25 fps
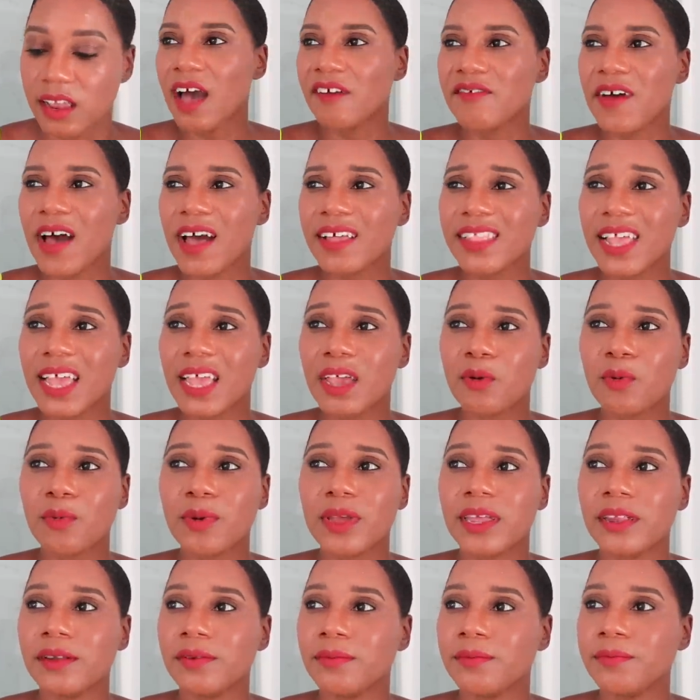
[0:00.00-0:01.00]
I find that
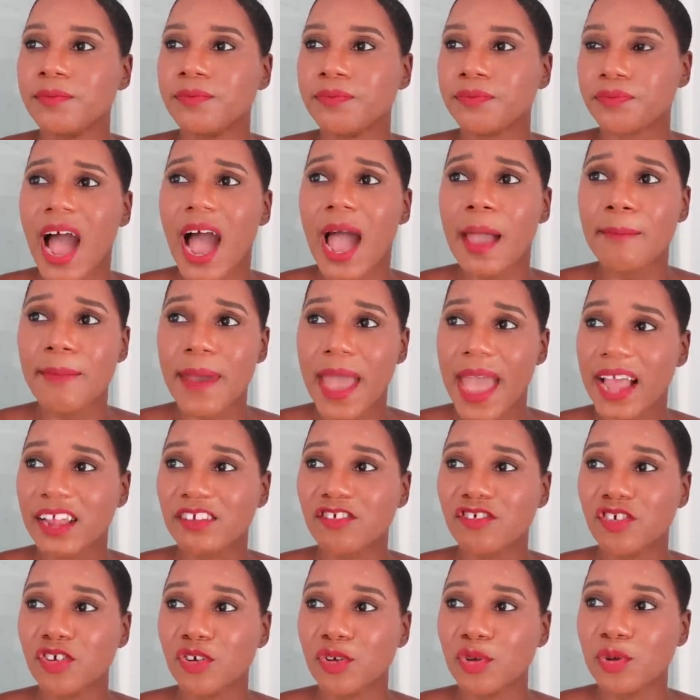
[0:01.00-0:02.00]
when I
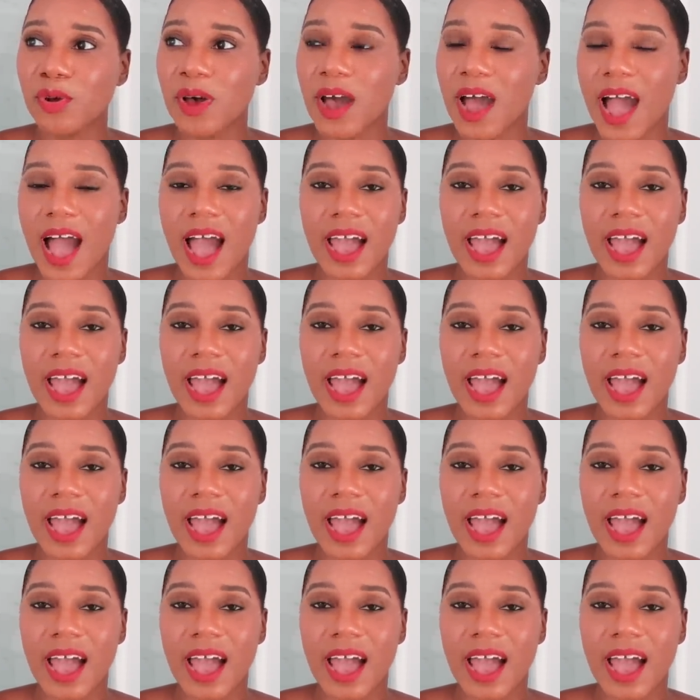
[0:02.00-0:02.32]
batch shoot,